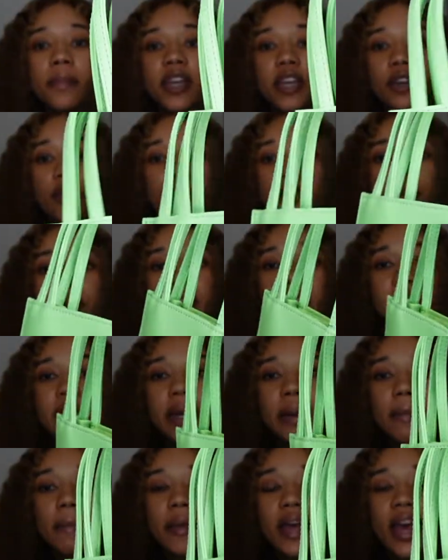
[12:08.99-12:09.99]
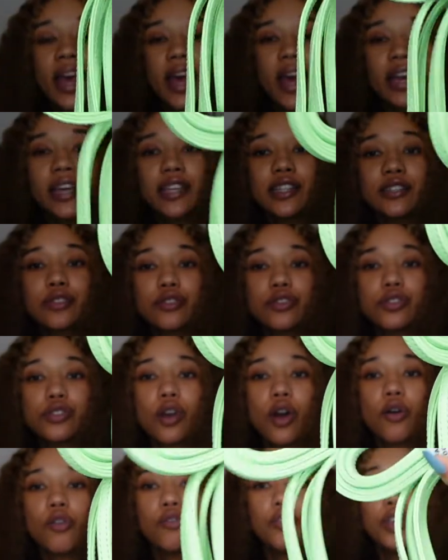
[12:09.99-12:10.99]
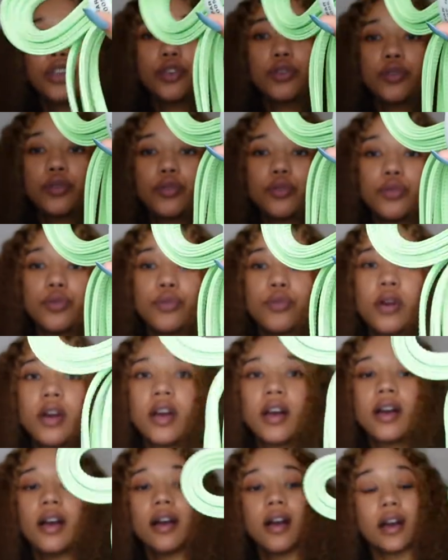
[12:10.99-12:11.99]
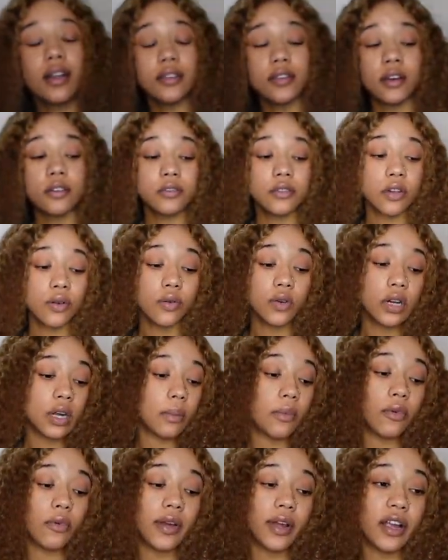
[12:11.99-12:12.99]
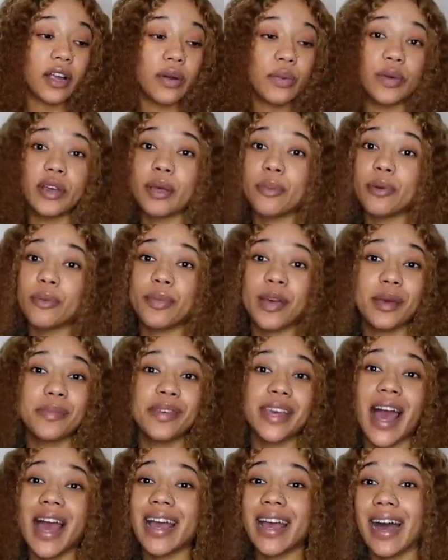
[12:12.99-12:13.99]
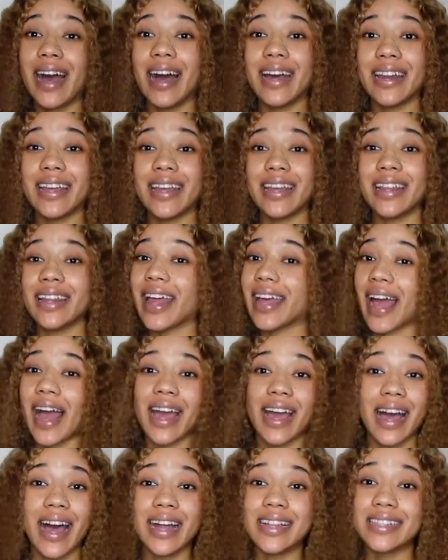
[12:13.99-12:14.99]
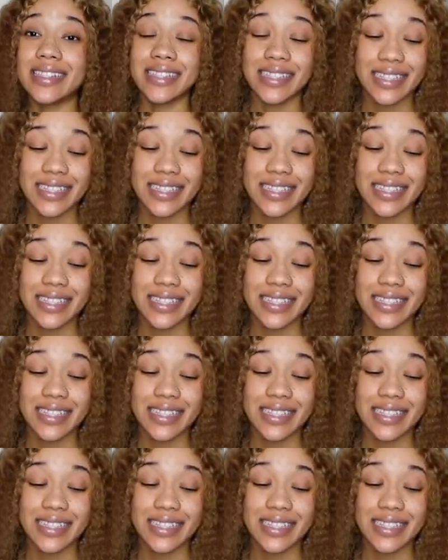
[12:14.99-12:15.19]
mint green bag. It's so cute. I don't know what I'm gonna wear it with, but baby, I got it. Like, I got